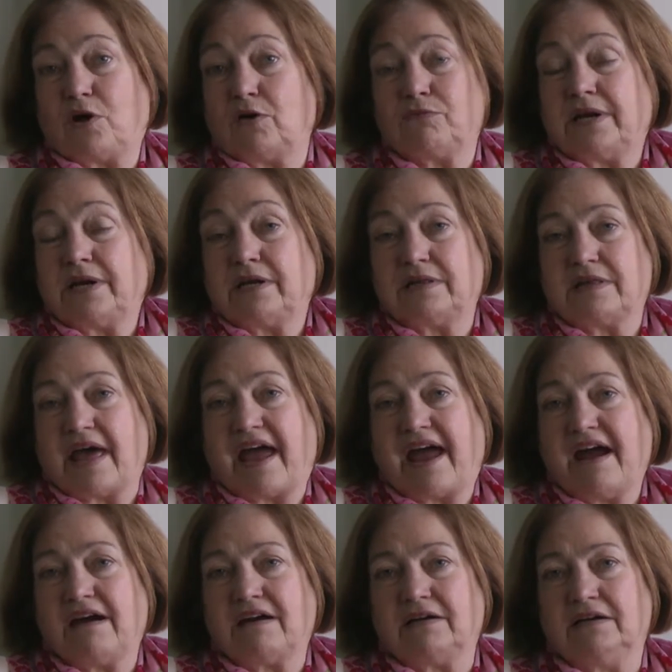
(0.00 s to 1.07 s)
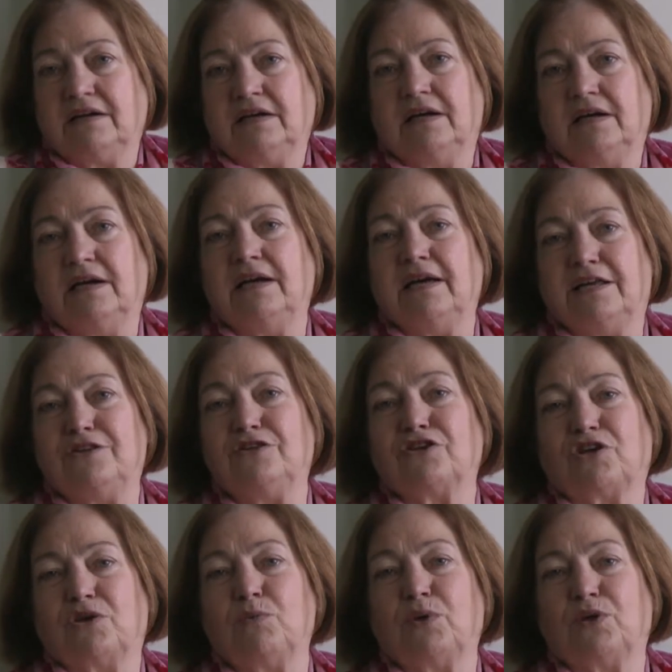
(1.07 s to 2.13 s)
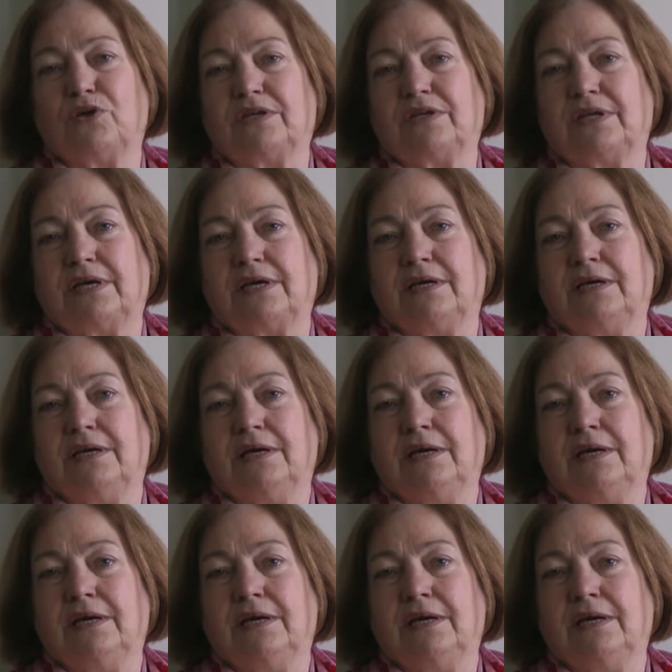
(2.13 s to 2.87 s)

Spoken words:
already there in the community.